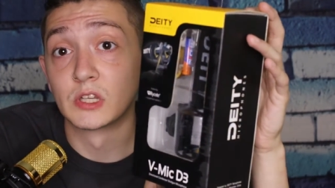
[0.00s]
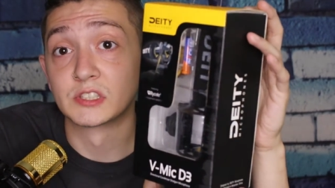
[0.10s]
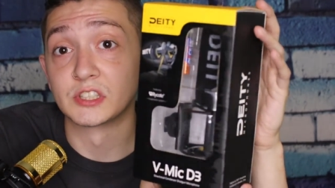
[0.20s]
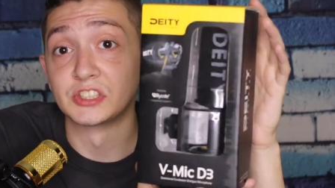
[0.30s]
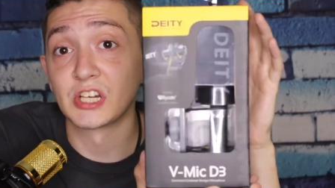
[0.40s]

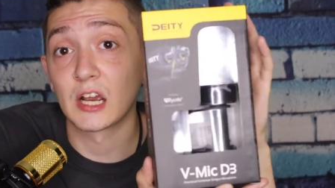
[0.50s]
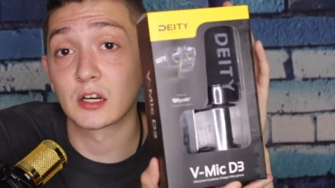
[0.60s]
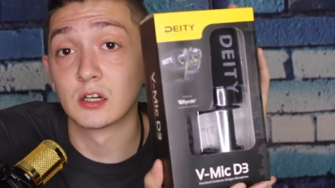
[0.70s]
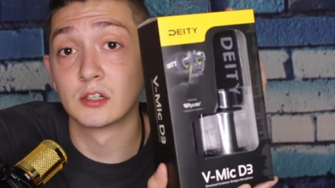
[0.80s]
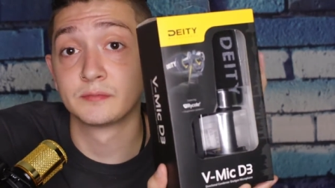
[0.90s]
It's the
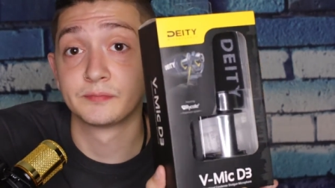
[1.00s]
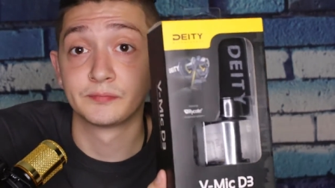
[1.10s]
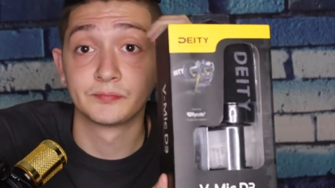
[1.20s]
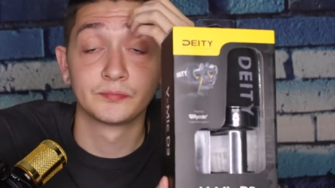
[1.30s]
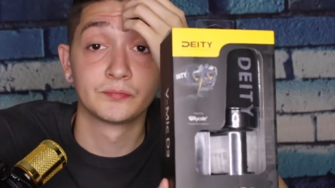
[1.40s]
shotgun,
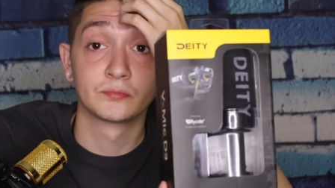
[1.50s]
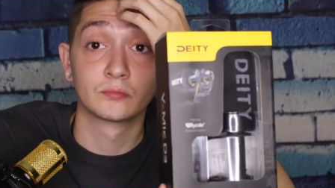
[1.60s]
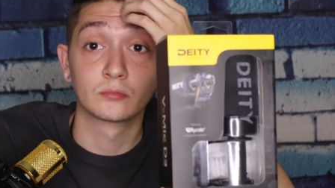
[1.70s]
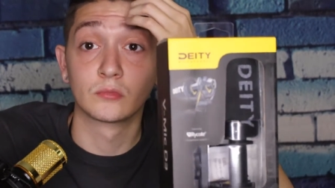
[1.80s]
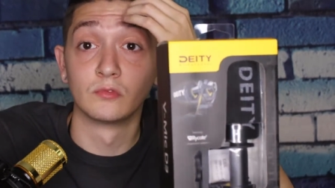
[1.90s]

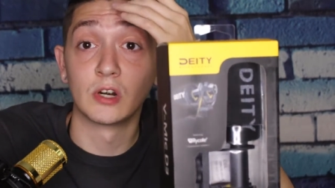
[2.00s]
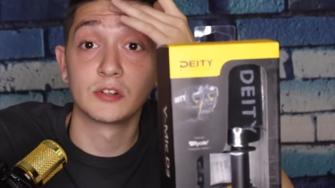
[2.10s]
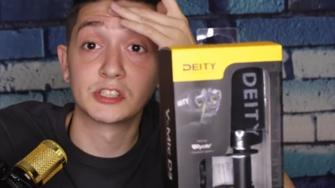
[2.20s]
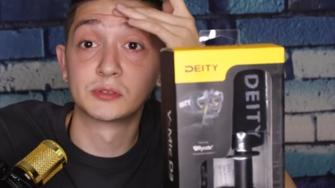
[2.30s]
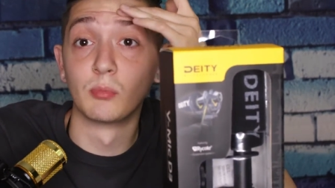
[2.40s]

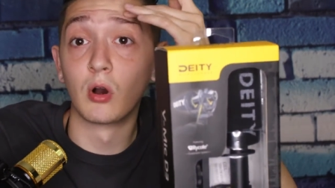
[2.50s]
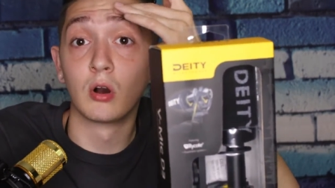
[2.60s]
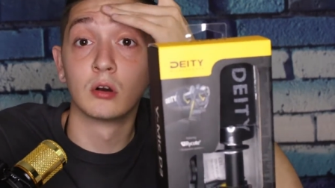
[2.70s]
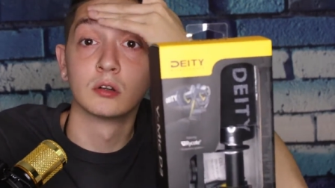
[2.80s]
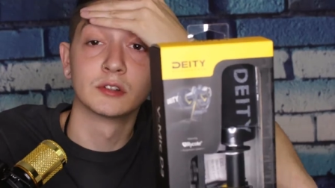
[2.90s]
very
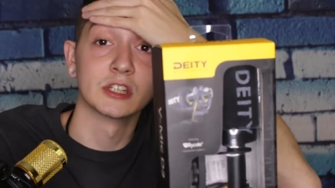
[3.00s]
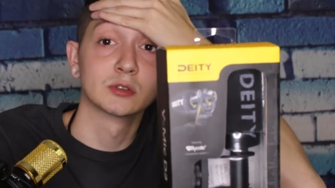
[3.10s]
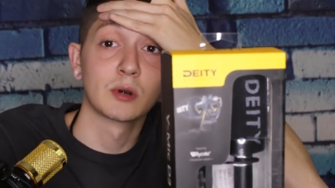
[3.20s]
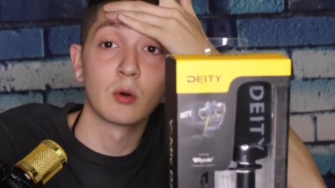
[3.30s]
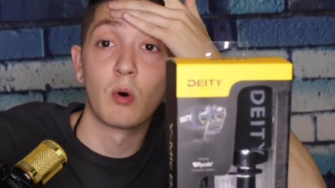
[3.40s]
small.
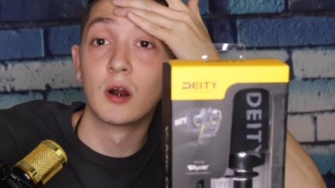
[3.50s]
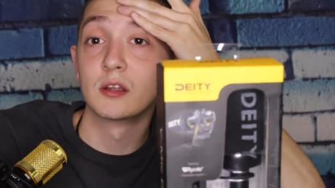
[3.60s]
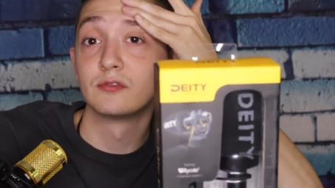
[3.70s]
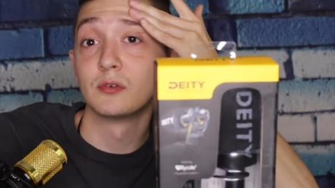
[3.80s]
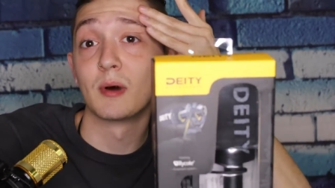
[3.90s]
That's what I
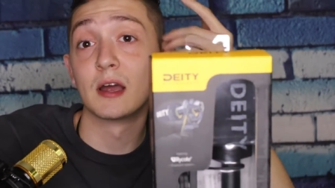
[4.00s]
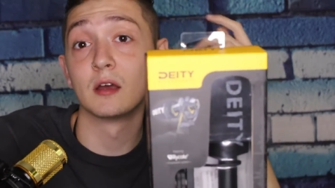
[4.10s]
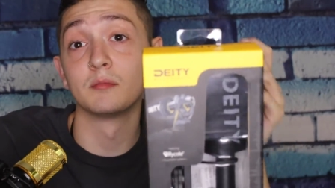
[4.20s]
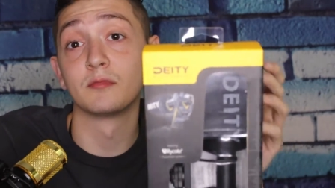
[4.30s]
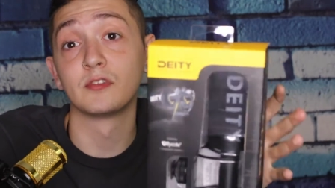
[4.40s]
wanted for
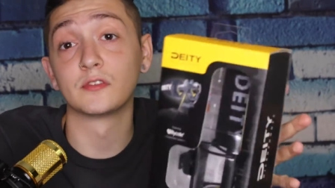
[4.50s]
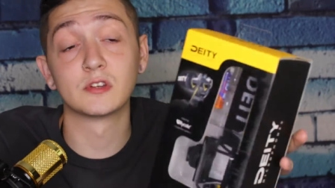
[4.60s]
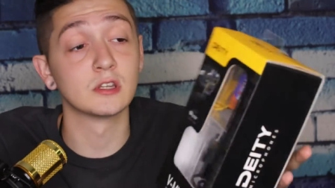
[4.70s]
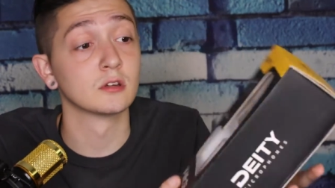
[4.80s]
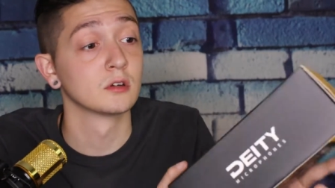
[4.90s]
my M
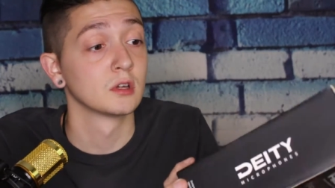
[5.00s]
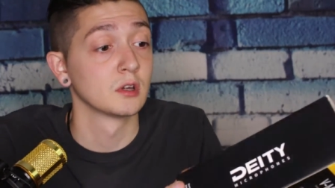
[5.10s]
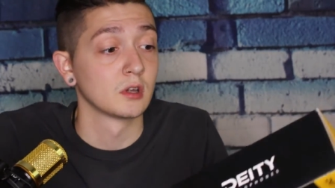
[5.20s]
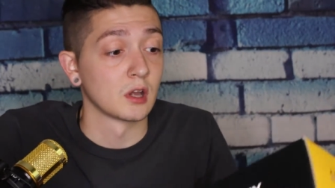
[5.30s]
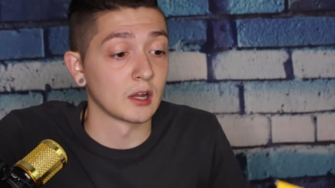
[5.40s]
fifty.
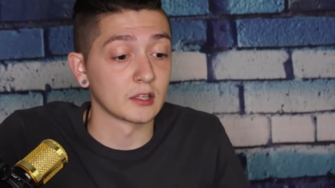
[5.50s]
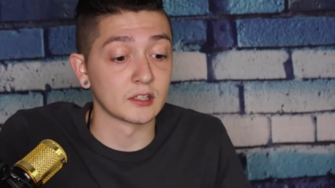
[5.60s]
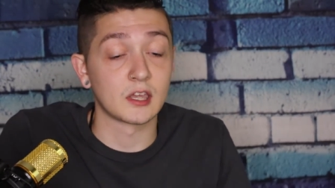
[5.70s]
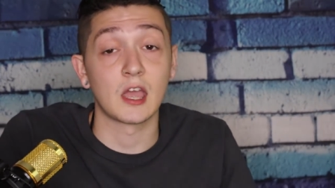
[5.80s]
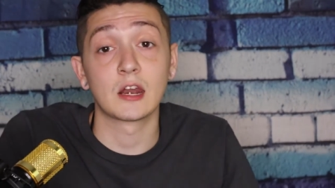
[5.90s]
I got
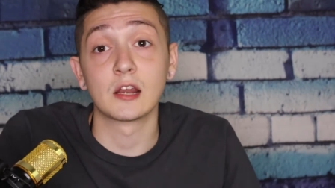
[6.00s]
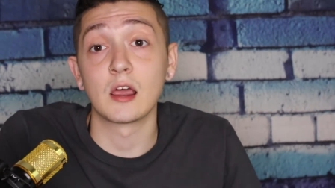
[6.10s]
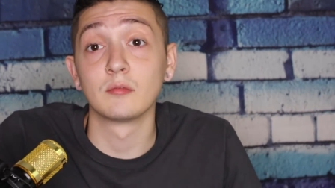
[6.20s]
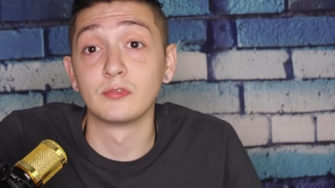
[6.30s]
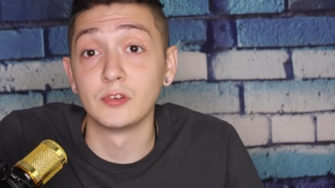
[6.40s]
the Canon
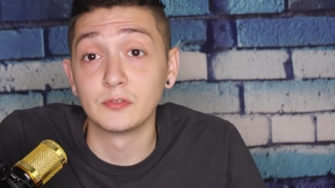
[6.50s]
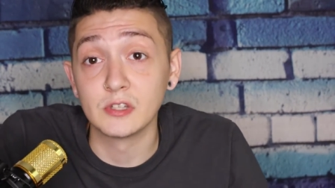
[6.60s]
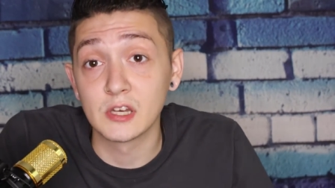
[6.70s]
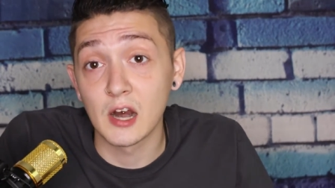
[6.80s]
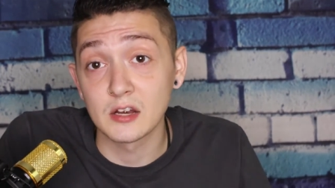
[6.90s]
M
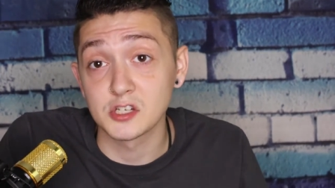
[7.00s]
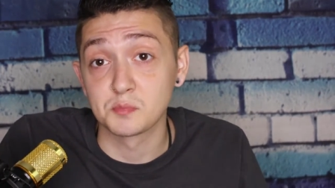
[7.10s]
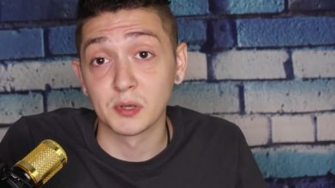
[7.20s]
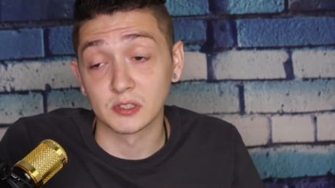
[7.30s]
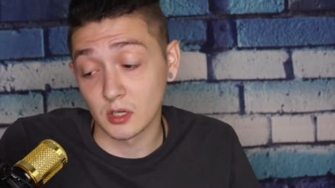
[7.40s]
fifty that I
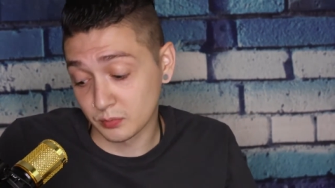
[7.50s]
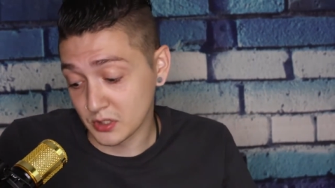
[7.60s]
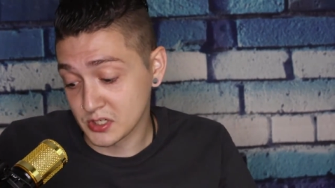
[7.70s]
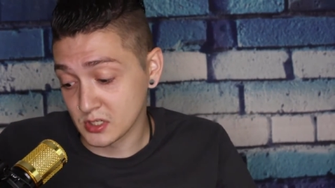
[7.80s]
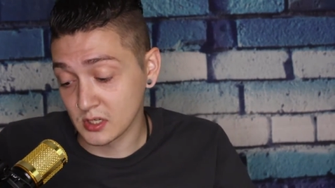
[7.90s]
just picked up
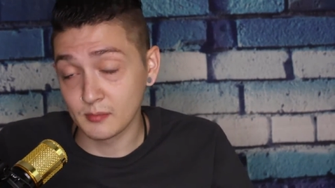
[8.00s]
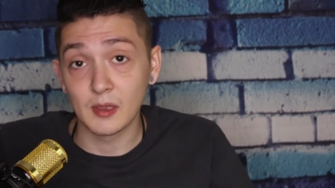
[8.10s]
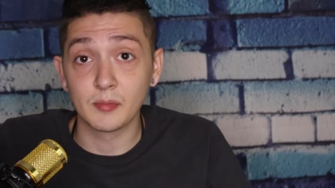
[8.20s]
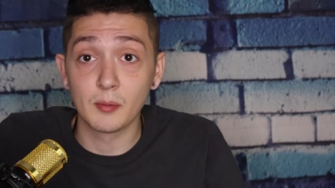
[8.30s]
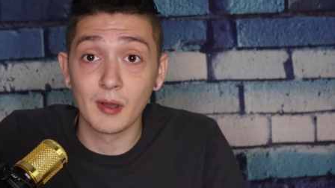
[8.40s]
recently,
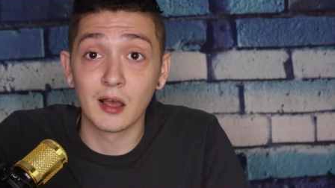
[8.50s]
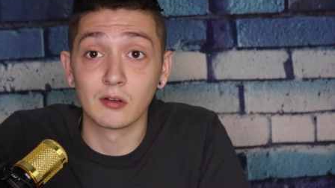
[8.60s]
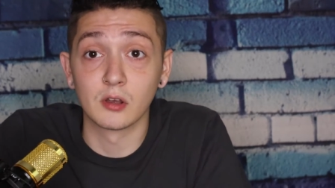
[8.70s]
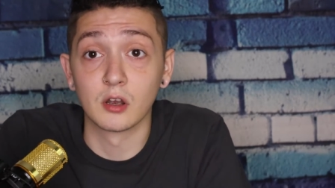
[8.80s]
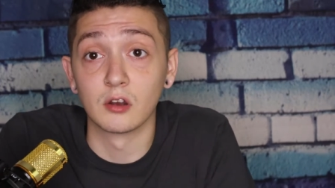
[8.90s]
maybe
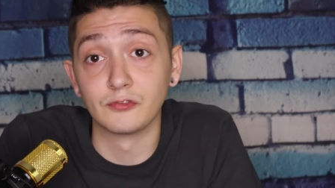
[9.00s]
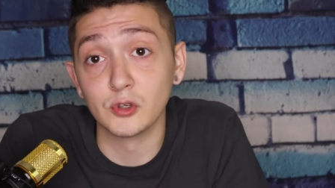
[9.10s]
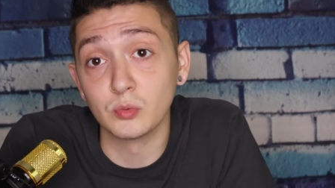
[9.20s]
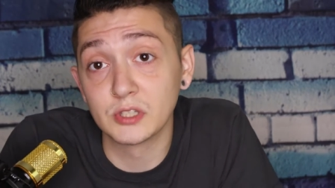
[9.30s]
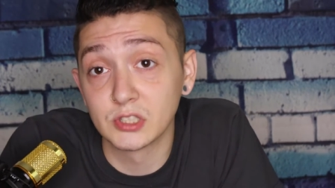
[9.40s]
about uh, a
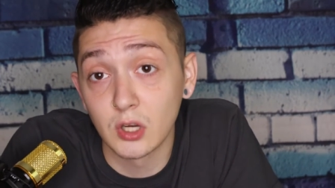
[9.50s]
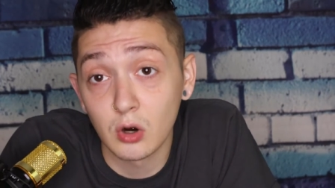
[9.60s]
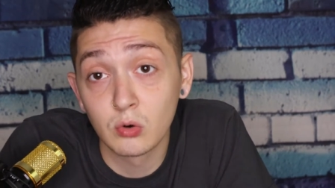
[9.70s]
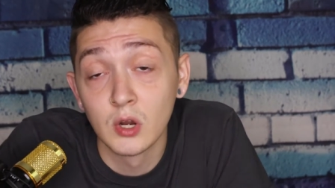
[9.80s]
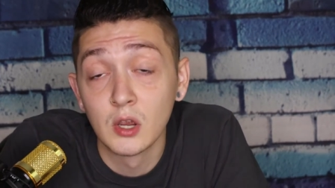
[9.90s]
few weeks
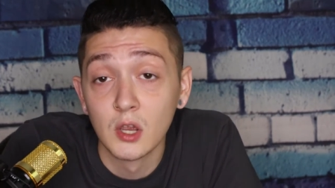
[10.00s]
ago.